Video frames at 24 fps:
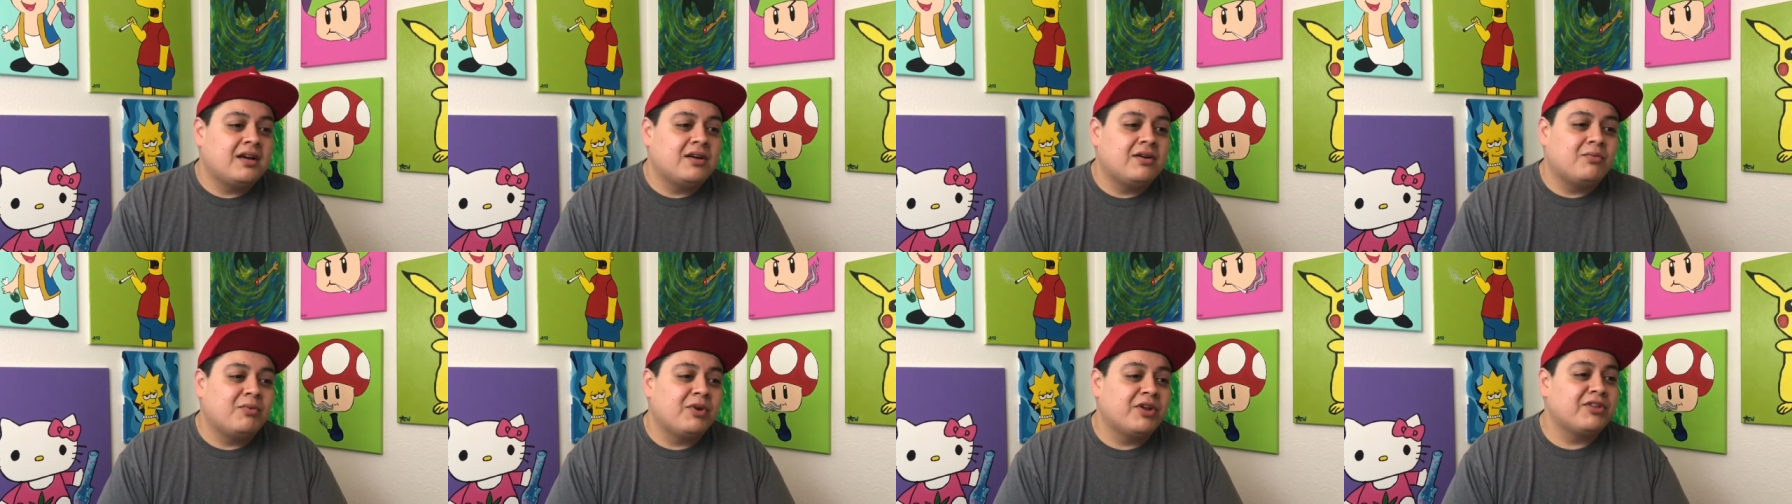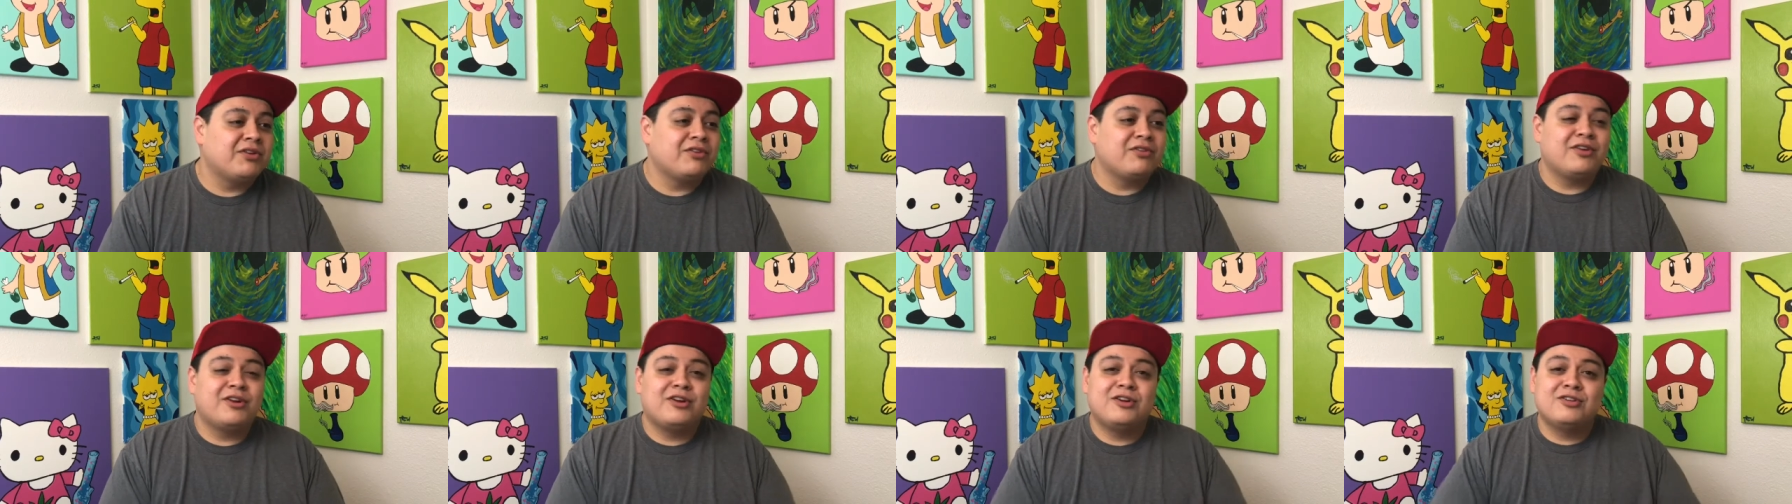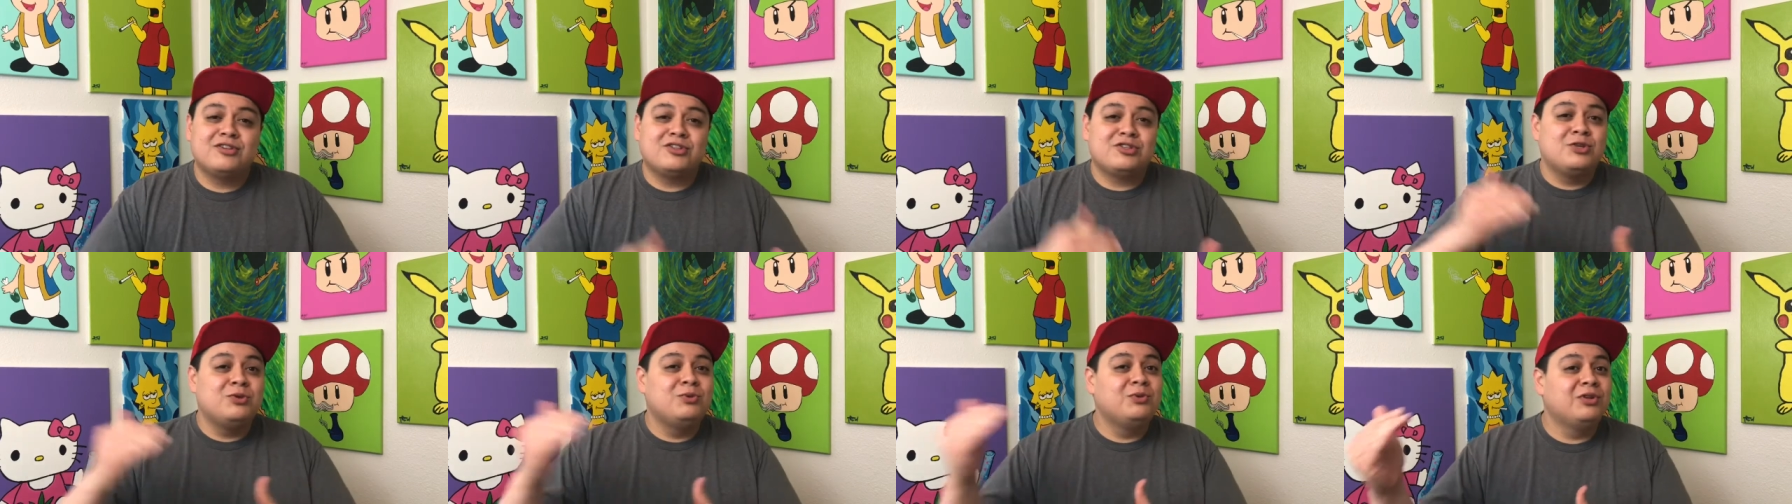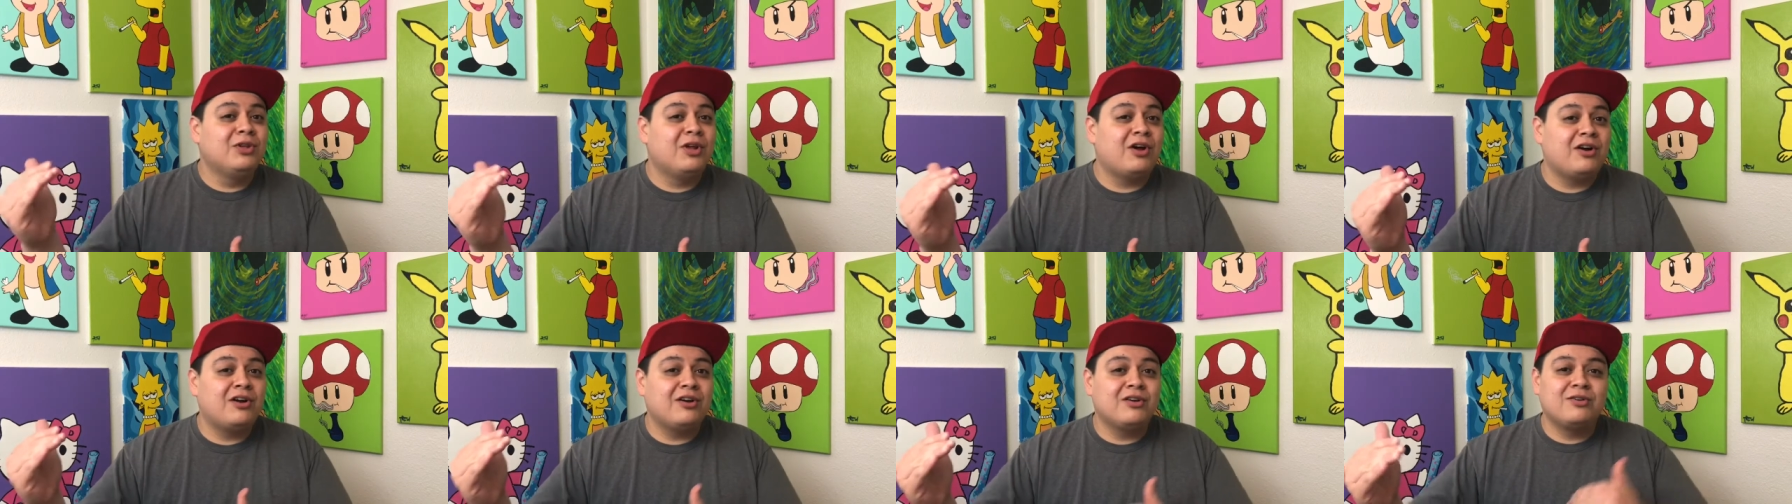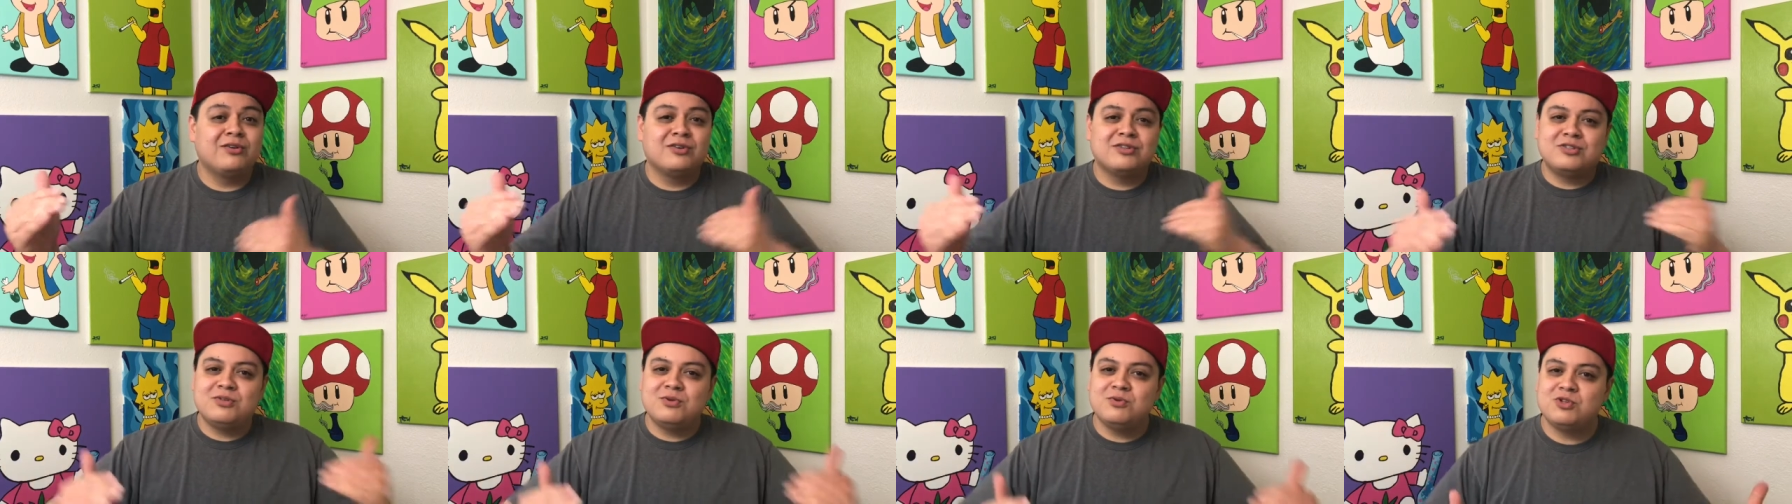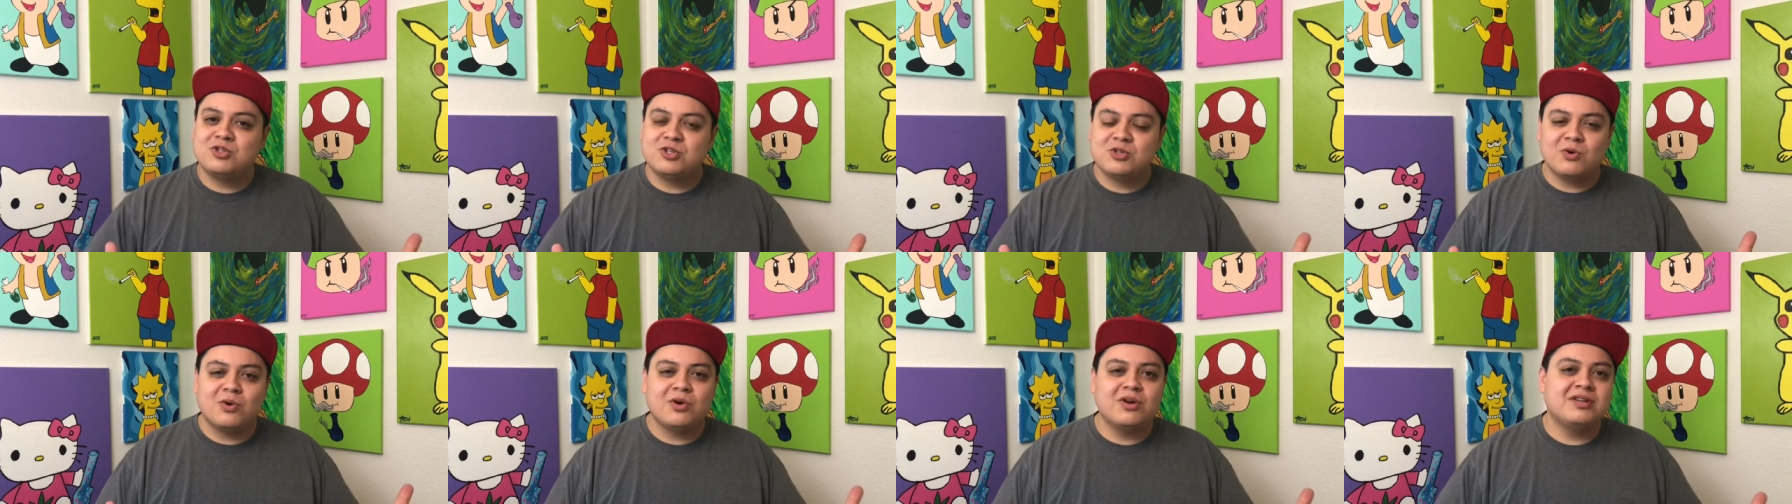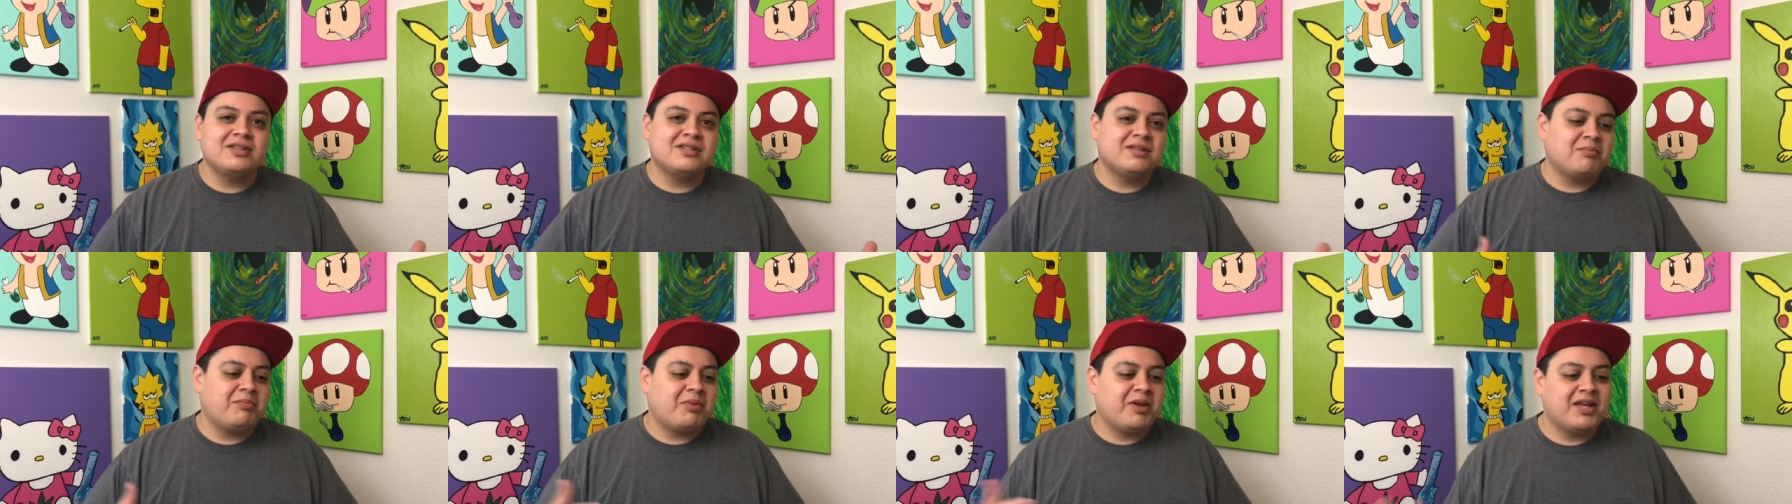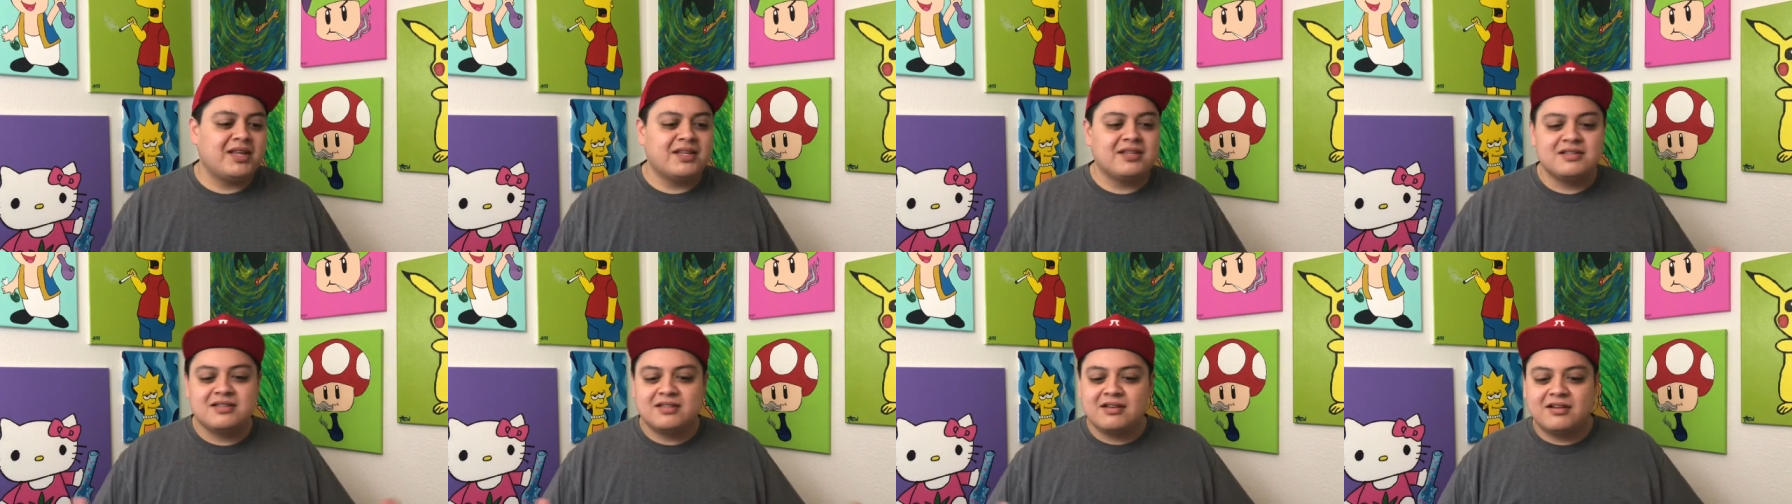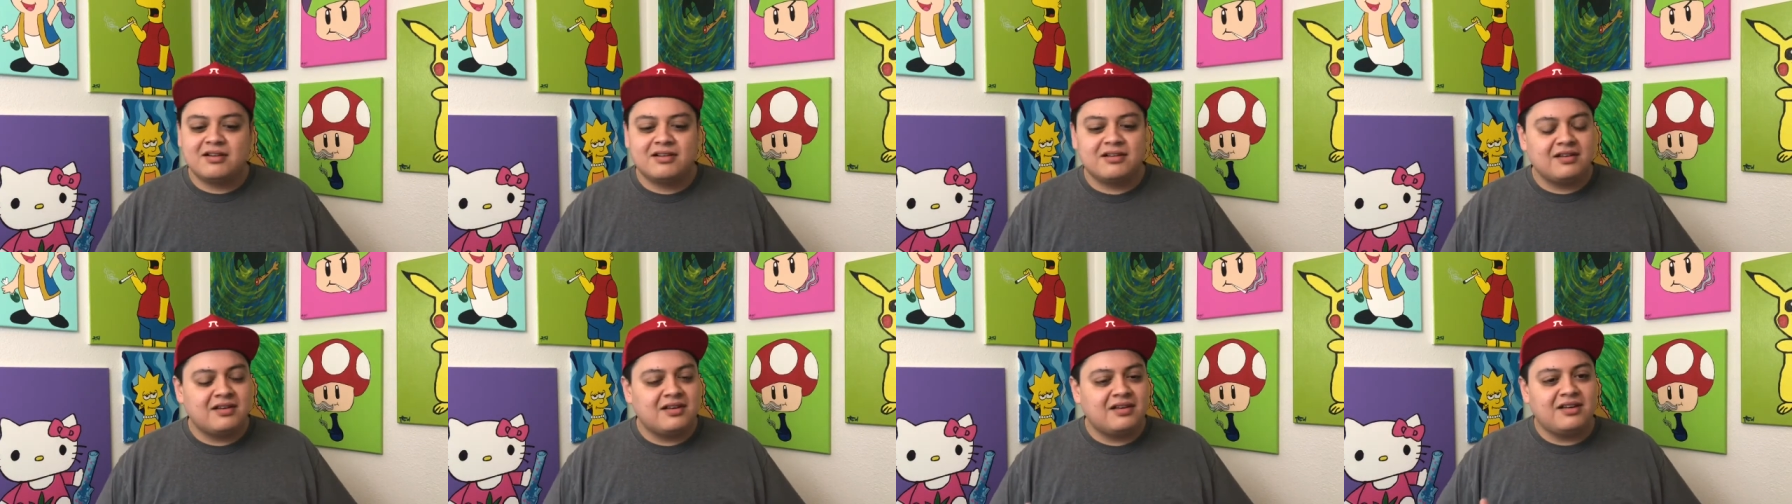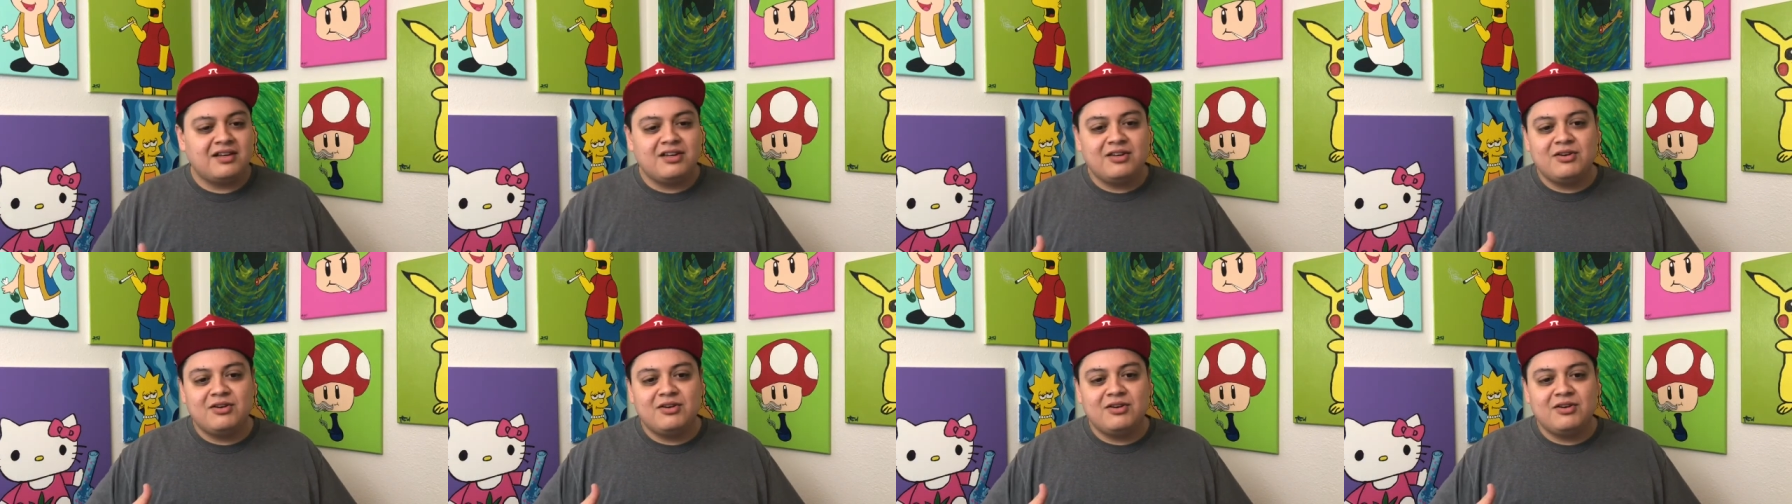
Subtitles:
whether they're too long or too short, depends on,